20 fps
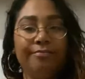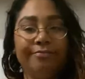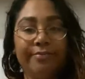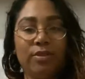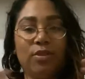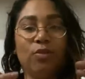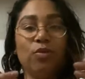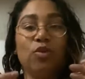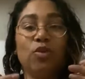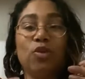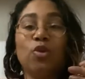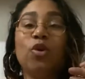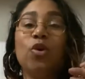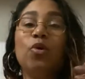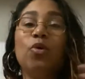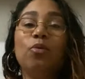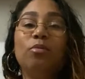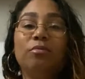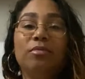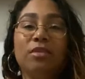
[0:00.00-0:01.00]
So,
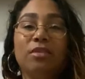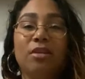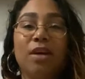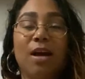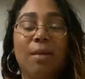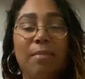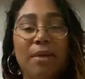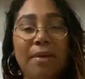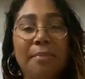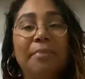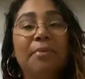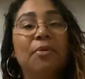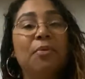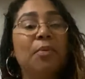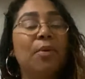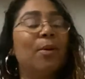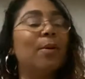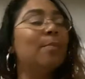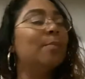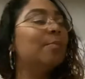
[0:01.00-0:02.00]
snow. Sorry, I made up a new
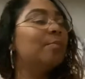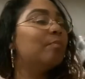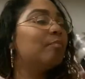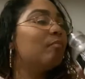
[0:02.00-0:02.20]
word.